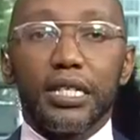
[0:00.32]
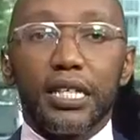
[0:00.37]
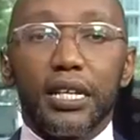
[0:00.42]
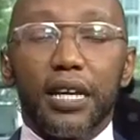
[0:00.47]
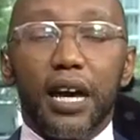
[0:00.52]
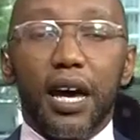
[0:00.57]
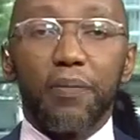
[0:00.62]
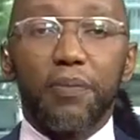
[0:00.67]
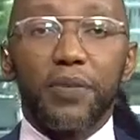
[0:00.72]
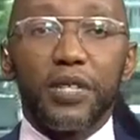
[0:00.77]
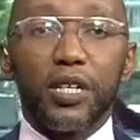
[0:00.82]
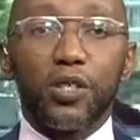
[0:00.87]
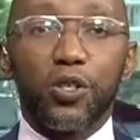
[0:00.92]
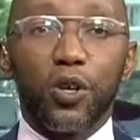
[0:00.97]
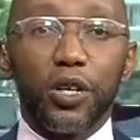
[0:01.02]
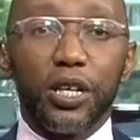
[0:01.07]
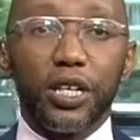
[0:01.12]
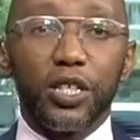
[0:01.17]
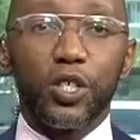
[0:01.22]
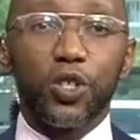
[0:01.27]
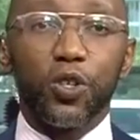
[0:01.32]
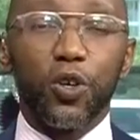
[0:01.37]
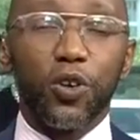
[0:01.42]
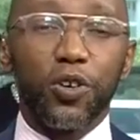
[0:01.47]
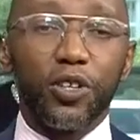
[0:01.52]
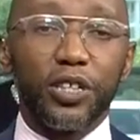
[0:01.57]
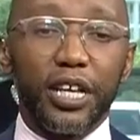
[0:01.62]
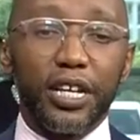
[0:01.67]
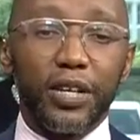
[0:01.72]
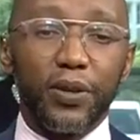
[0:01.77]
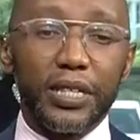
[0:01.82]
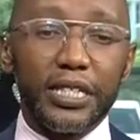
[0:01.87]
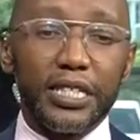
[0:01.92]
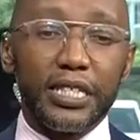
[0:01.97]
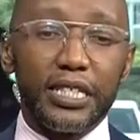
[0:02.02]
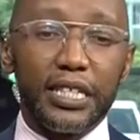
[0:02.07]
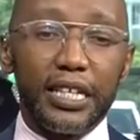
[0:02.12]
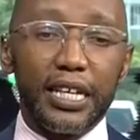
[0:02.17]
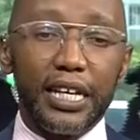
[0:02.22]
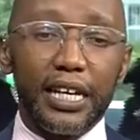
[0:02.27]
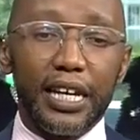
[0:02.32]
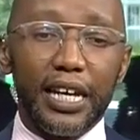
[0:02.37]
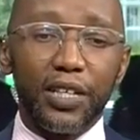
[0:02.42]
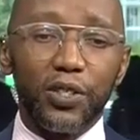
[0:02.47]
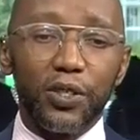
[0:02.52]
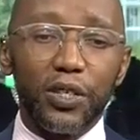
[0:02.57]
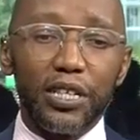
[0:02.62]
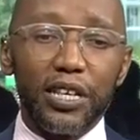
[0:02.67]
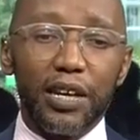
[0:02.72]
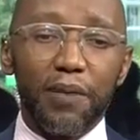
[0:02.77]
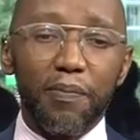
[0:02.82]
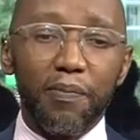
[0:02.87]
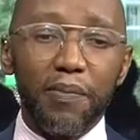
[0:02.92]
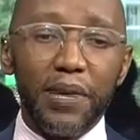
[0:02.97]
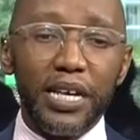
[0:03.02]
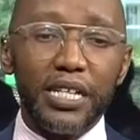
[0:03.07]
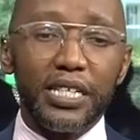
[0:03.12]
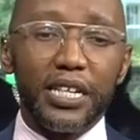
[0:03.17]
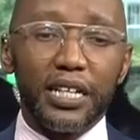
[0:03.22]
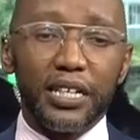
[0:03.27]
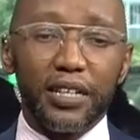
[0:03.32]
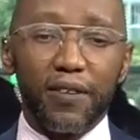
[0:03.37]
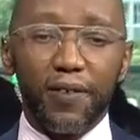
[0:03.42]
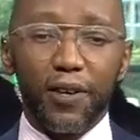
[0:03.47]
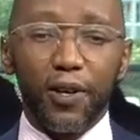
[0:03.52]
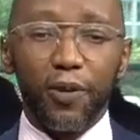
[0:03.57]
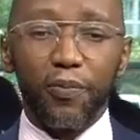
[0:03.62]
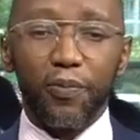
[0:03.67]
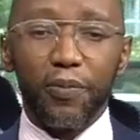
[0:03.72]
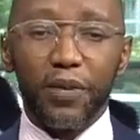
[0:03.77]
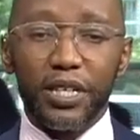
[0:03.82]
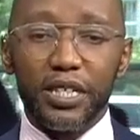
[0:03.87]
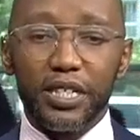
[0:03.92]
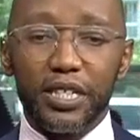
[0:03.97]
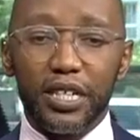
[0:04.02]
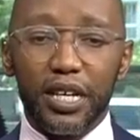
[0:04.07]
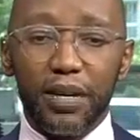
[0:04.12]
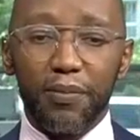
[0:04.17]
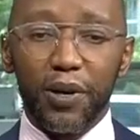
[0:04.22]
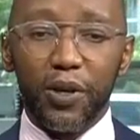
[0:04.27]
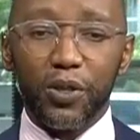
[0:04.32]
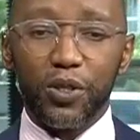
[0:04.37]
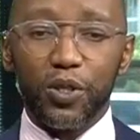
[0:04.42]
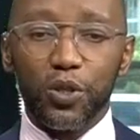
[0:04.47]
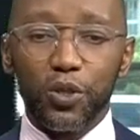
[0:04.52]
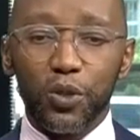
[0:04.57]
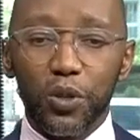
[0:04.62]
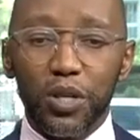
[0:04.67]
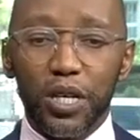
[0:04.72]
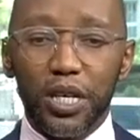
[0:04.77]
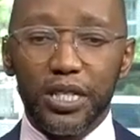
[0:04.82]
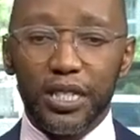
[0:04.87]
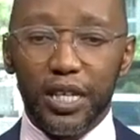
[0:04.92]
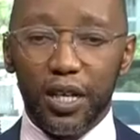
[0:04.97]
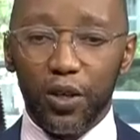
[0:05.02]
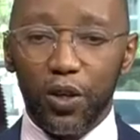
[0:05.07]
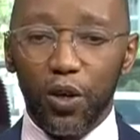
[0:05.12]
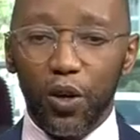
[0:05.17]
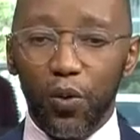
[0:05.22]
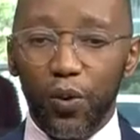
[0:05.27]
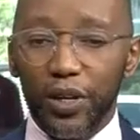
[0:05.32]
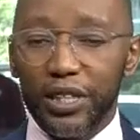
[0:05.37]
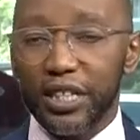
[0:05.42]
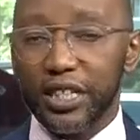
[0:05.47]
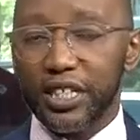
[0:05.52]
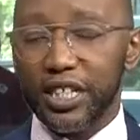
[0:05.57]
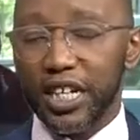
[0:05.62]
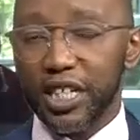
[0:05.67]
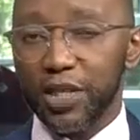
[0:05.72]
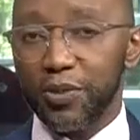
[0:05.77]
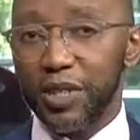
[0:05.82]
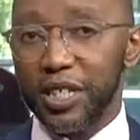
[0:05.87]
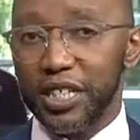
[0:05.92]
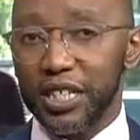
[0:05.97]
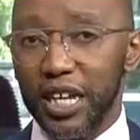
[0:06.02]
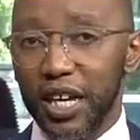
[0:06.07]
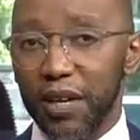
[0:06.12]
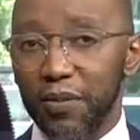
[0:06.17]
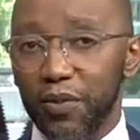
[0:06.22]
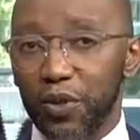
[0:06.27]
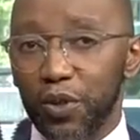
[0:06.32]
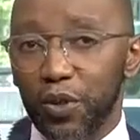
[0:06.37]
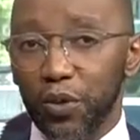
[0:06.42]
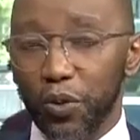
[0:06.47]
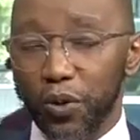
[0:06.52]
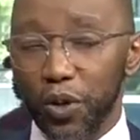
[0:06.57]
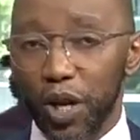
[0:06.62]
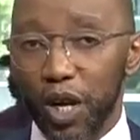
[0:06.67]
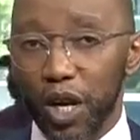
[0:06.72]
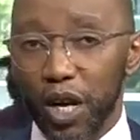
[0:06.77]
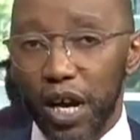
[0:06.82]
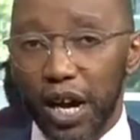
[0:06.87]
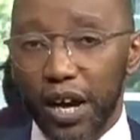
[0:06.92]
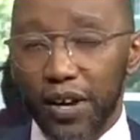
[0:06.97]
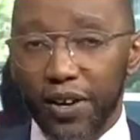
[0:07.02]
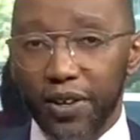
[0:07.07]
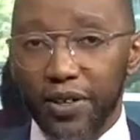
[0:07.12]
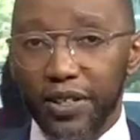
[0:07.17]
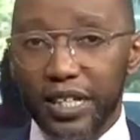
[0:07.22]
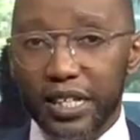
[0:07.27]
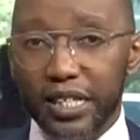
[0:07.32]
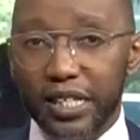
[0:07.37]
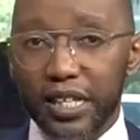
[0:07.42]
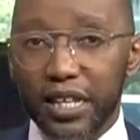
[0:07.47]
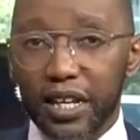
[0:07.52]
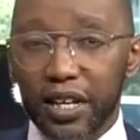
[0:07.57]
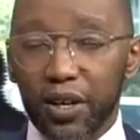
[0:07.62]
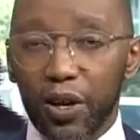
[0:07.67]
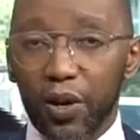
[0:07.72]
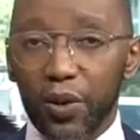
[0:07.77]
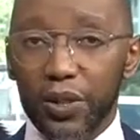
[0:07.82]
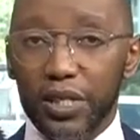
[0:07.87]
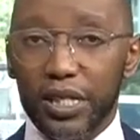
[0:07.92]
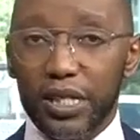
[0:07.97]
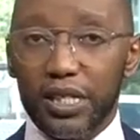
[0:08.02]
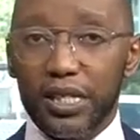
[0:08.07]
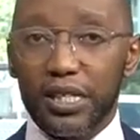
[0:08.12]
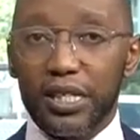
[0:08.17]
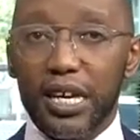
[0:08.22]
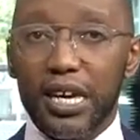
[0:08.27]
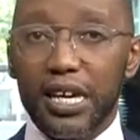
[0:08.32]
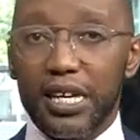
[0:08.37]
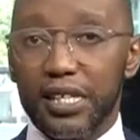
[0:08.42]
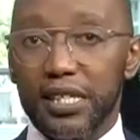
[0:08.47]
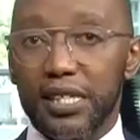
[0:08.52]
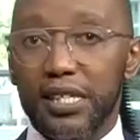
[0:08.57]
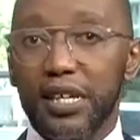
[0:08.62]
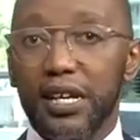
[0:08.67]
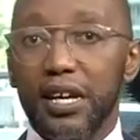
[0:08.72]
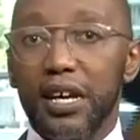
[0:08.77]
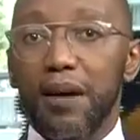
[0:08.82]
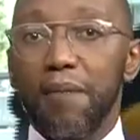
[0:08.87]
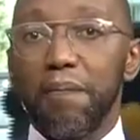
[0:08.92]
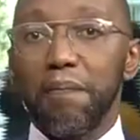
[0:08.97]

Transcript: Here's an update on a story that was uh, actually a major development about two years ago when the judgment came through around the silicosis case.